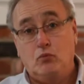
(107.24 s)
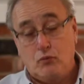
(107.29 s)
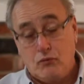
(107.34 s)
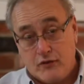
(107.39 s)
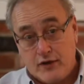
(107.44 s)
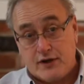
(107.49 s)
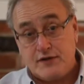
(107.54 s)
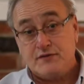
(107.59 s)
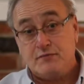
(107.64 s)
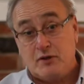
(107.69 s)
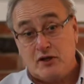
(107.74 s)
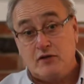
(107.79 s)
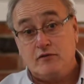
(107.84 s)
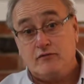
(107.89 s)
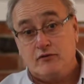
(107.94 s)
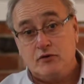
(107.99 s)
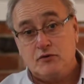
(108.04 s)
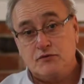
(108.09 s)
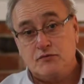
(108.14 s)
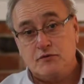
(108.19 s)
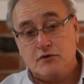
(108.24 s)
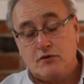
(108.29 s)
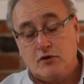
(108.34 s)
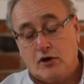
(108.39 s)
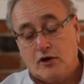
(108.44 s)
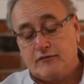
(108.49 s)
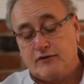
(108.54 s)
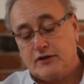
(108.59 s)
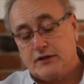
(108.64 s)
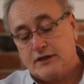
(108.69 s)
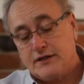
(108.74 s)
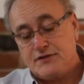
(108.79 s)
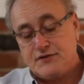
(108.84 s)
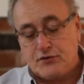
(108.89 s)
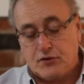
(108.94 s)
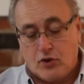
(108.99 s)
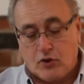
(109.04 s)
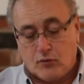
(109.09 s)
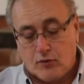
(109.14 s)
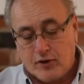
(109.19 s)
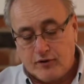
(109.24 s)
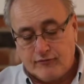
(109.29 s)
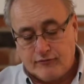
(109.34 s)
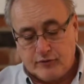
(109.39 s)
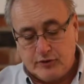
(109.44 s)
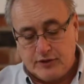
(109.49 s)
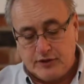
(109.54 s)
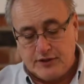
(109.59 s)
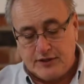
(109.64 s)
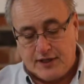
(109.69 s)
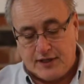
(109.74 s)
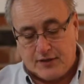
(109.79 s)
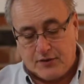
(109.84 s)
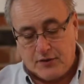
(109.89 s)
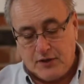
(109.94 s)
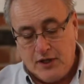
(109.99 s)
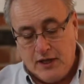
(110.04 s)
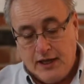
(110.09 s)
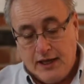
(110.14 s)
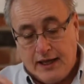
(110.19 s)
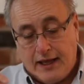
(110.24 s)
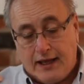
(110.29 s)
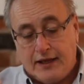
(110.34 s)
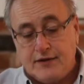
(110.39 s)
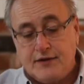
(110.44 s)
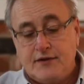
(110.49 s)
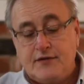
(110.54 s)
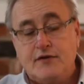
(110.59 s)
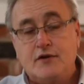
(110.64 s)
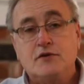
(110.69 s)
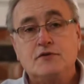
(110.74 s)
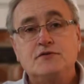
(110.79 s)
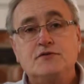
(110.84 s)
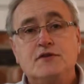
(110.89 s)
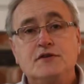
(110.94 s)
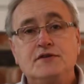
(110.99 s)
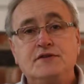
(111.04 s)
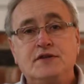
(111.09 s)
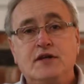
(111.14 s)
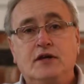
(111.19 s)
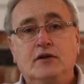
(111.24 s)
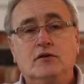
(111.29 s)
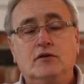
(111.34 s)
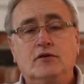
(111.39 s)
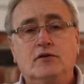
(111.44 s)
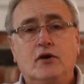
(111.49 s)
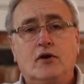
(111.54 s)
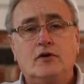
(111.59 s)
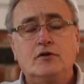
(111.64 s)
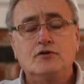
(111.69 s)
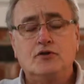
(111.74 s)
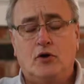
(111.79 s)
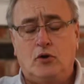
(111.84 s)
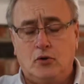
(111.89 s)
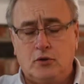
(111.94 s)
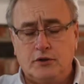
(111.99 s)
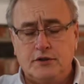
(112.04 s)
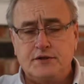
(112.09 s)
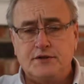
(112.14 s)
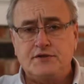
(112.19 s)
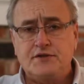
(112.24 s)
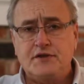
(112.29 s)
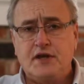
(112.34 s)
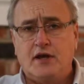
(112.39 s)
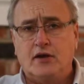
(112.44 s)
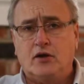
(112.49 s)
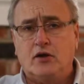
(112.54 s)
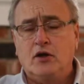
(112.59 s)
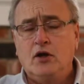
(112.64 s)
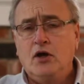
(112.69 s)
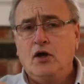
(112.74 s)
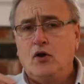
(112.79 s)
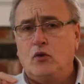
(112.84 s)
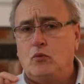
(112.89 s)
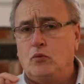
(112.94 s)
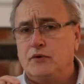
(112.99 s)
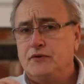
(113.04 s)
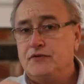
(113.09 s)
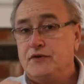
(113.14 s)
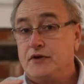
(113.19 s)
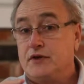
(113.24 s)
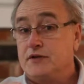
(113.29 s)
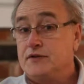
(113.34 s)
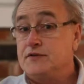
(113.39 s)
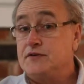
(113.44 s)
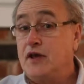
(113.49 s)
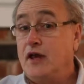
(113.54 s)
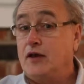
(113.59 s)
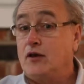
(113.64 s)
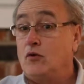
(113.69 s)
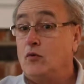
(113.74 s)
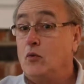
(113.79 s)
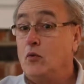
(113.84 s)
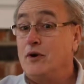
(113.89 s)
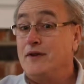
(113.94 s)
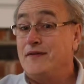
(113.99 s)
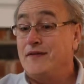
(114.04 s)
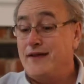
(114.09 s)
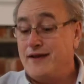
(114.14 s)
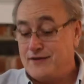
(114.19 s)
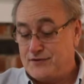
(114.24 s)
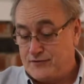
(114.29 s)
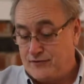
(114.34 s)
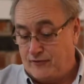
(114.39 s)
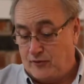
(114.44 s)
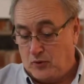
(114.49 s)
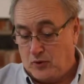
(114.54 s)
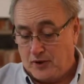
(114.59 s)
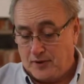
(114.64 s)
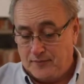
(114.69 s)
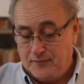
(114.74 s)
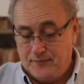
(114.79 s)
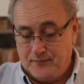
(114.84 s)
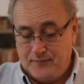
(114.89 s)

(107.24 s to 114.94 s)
that has been infused with the coffee, it lets it all run freely down. And then there's the single large hole in the center. We'll see in a second what that's for.